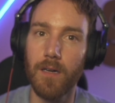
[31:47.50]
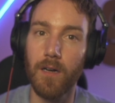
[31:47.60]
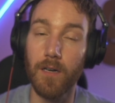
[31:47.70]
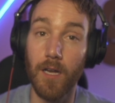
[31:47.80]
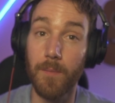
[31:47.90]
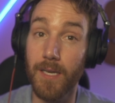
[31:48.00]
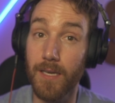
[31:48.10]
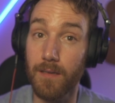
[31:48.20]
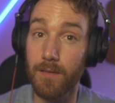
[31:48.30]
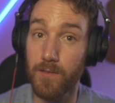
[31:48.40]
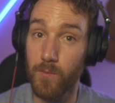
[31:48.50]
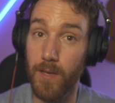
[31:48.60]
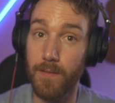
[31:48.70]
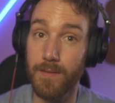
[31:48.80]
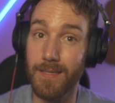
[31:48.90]
coming in the
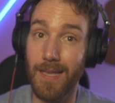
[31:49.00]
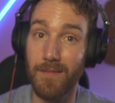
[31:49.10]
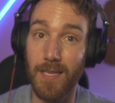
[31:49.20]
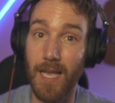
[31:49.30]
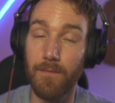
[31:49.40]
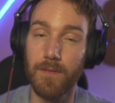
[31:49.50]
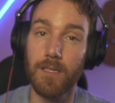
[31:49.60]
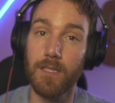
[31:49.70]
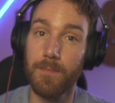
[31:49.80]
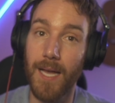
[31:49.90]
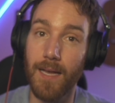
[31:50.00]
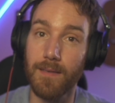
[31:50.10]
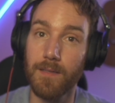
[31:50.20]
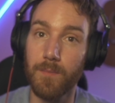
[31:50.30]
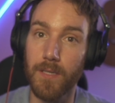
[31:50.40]
swathes as they have done in the past,